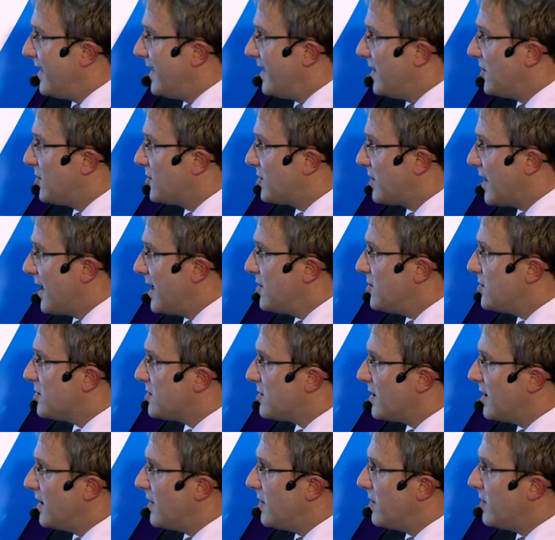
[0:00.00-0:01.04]
a change
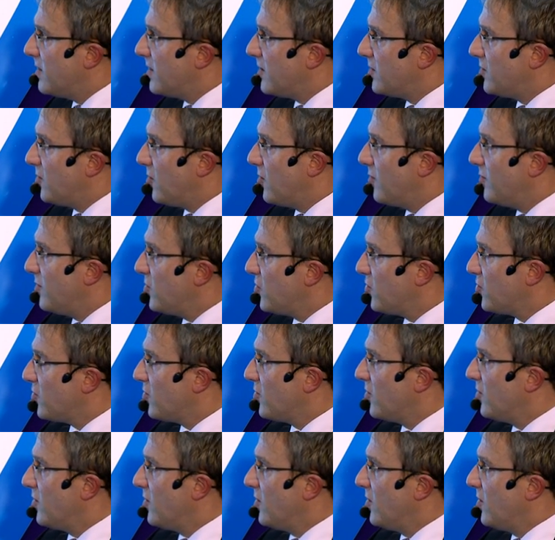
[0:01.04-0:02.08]
in the dermis
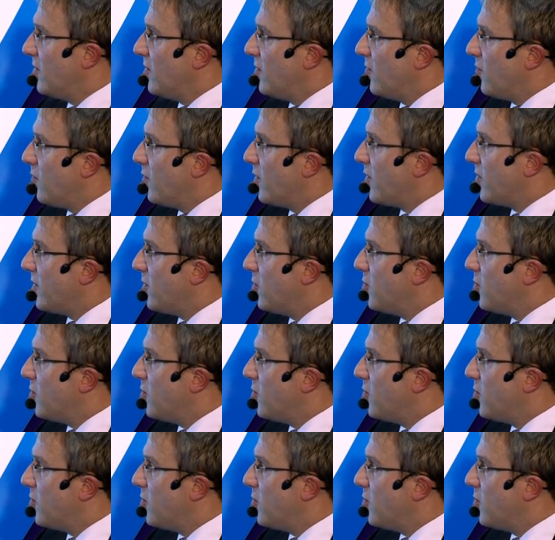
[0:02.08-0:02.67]
where the